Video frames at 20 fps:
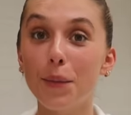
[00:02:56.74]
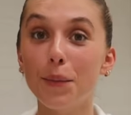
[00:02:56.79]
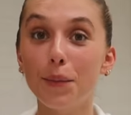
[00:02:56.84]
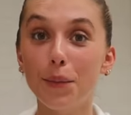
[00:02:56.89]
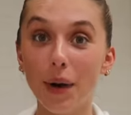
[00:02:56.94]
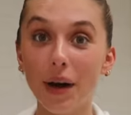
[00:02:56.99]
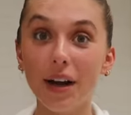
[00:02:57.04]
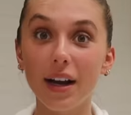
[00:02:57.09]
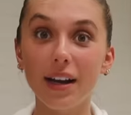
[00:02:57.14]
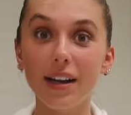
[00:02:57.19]

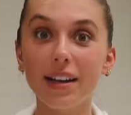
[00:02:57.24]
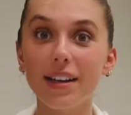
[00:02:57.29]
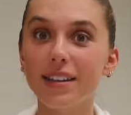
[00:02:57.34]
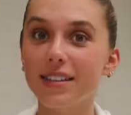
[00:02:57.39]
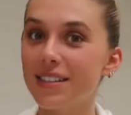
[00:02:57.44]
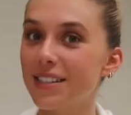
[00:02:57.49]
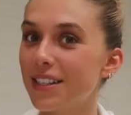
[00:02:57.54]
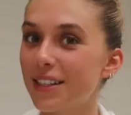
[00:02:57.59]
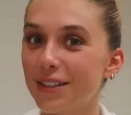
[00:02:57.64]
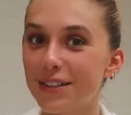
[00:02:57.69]
but
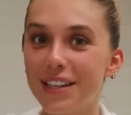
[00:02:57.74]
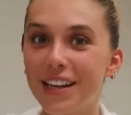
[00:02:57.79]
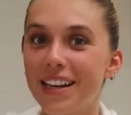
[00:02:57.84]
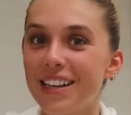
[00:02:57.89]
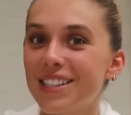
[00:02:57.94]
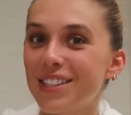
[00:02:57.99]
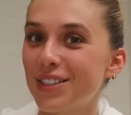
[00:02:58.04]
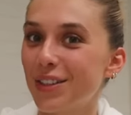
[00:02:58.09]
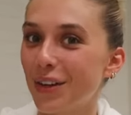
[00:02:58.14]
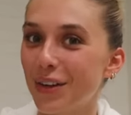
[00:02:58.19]
it still
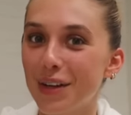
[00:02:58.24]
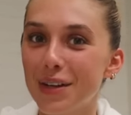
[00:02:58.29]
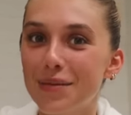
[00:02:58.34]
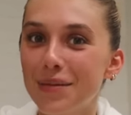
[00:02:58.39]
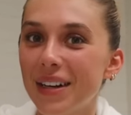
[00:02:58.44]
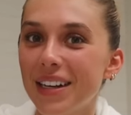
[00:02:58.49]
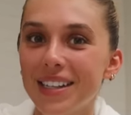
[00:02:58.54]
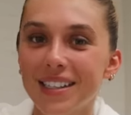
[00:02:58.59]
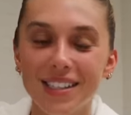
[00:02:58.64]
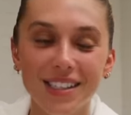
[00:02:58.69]
takes 30
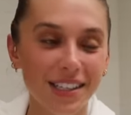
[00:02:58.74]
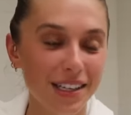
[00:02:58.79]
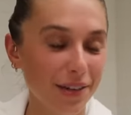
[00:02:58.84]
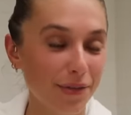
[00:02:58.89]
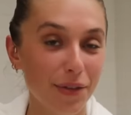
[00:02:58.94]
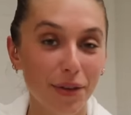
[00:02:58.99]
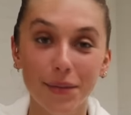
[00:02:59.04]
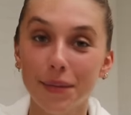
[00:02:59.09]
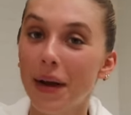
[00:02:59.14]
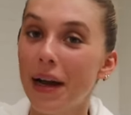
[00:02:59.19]
minutes to
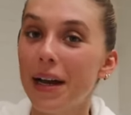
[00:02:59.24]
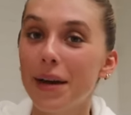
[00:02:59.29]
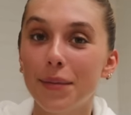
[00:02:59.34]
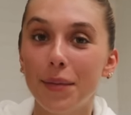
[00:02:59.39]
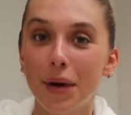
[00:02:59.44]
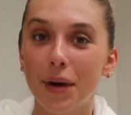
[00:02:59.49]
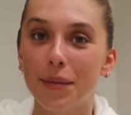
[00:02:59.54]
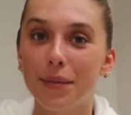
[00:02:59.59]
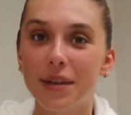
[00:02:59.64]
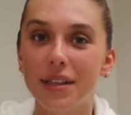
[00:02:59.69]
get from my
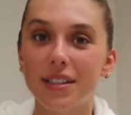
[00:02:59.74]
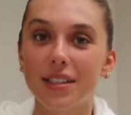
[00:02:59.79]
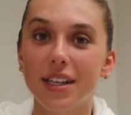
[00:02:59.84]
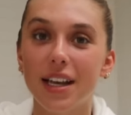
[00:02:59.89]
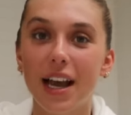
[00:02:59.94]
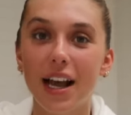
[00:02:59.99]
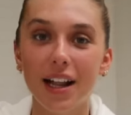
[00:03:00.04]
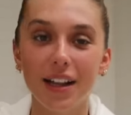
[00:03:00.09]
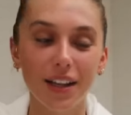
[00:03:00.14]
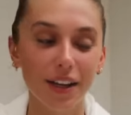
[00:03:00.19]
apartment to
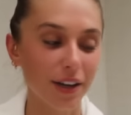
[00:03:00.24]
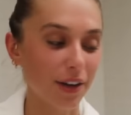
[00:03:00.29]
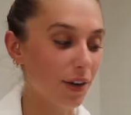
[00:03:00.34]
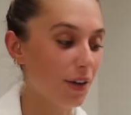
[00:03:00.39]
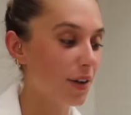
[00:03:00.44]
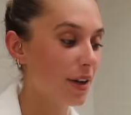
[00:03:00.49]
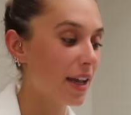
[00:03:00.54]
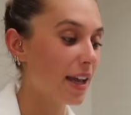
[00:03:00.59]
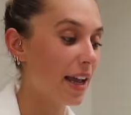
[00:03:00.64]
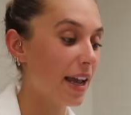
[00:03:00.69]

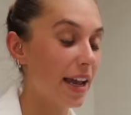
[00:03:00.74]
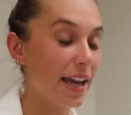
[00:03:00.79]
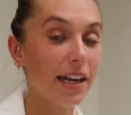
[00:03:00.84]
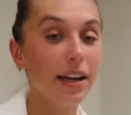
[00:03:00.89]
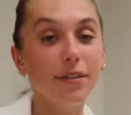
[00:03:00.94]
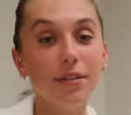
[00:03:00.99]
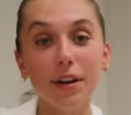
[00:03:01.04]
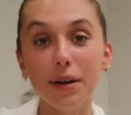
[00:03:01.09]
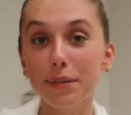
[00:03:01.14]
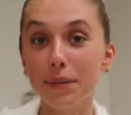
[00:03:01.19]
Alo. And
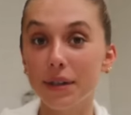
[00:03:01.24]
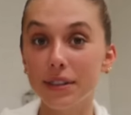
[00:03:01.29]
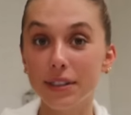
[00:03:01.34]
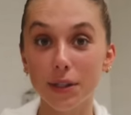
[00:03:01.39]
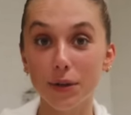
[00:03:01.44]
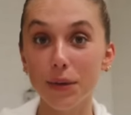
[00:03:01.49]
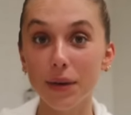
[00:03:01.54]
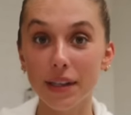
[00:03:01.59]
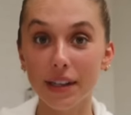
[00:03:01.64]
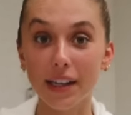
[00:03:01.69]
if I'm
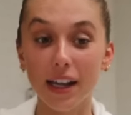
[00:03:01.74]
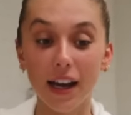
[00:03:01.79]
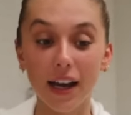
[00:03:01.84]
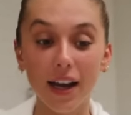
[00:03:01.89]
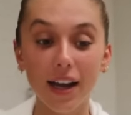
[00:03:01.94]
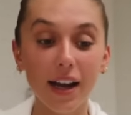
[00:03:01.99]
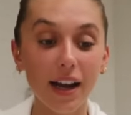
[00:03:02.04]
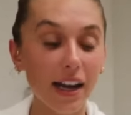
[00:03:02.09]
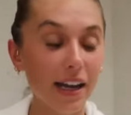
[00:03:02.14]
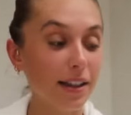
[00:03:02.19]
doing
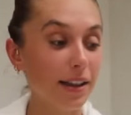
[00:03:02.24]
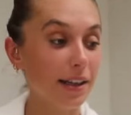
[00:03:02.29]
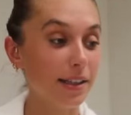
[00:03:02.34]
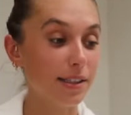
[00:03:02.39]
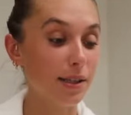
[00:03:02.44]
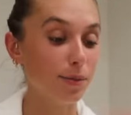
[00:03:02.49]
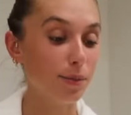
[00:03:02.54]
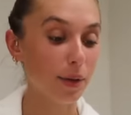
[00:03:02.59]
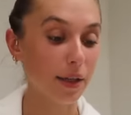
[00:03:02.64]
that, I like to